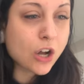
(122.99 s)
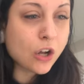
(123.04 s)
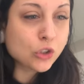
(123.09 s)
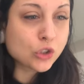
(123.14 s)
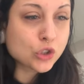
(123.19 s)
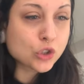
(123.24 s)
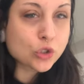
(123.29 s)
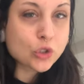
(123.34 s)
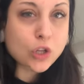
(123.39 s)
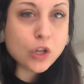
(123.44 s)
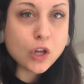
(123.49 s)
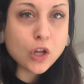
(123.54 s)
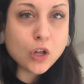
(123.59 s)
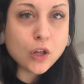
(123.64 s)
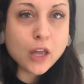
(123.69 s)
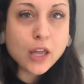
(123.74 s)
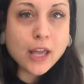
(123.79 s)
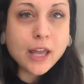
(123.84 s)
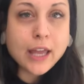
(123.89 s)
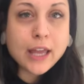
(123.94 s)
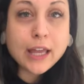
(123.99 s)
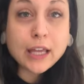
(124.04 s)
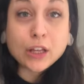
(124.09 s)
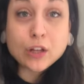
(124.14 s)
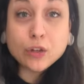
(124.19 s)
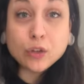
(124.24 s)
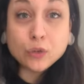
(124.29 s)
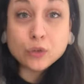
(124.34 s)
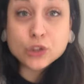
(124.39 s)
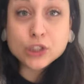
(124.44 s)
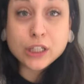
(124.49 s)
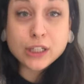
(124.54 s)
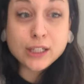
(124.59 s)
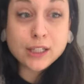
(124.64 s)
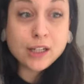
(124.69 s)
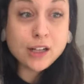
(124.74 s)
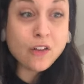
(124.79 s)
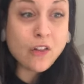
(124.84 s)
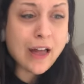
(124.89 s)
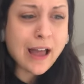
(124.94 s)
cultural
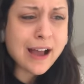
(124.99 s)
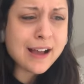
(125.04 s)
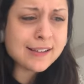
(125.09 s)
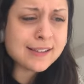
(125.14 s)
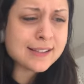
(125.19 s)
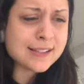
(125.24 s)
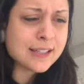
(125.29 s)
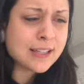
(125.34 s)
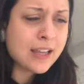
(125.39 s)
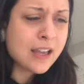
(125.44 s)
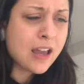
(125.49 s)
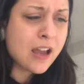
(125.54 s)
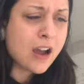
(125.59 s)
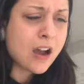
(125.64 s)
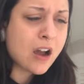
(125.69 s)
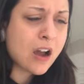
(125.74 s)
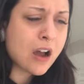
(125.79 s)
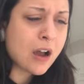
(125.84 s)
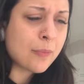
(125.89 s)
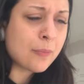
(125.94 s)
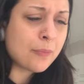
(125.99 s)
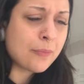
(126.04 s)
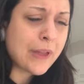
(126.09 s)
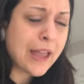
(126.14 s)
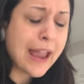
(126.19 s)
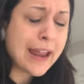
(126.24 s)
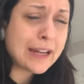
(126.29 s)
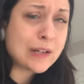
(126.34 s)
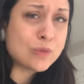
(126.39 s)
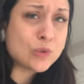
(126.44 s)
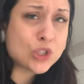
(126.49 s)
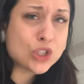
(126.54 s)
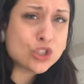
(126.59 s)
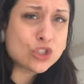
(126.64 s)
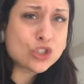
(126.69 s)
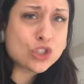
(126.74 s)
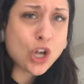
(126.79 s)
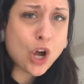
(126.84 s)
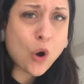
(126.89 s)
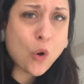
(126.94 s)
inclusion class um, and it
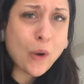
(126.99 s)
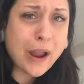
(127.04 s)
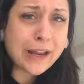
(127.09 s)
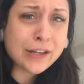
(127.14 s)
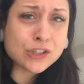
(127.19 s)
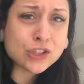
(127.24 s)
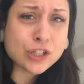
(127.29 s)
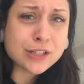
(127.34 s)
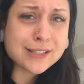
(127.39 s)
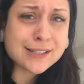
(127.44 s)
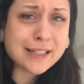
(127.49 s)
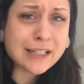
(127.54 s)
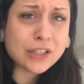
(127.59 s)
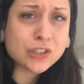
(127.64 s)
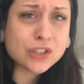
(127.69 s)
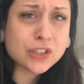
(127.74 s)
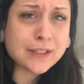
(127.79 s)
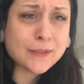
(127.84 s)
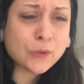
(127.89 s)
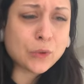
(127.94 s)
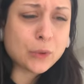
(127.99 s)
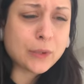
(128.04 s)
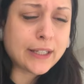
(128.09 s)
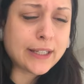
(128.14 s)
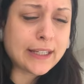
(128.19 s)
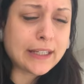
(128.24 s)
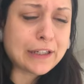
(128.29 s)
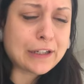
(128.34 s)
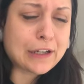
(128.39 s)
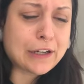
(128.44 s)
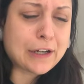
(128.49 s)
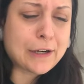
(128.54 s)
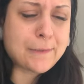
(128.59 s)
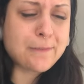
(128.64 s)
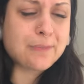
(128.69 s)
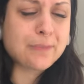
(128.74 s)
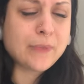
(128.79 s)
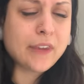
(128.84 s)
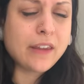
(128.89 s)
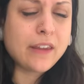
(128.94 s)
was so interesting to
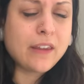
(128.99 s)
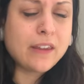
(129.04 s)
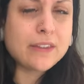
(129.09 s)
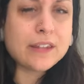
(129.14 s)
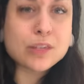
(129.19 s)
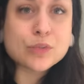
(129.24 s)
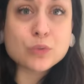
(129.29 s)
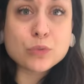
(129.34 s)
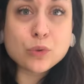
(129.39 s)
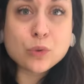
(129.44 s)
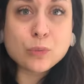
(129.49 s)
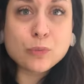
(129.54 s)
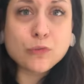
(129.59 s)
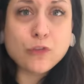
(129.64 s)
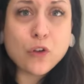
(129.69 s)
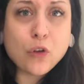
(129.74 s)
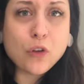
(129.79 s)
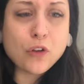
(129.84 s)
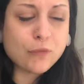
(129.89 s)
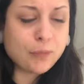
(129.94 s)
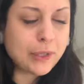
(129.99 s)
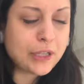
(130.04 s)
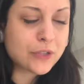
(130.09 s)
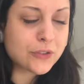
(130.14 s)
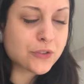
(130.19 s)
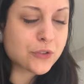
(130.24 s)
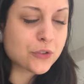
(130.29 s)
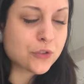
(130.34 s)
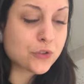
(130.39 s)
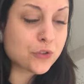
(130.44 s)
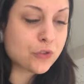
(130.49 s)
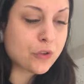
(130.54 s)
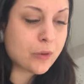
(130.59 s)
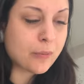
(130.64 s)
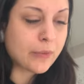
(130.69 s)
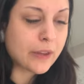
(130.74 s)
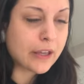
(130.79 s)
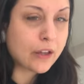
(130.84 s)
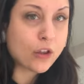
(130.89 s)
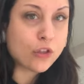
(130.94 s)
hear this room full of piercers
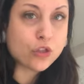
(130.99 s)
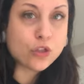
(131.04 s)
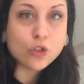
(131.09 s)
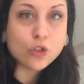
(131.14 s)
from like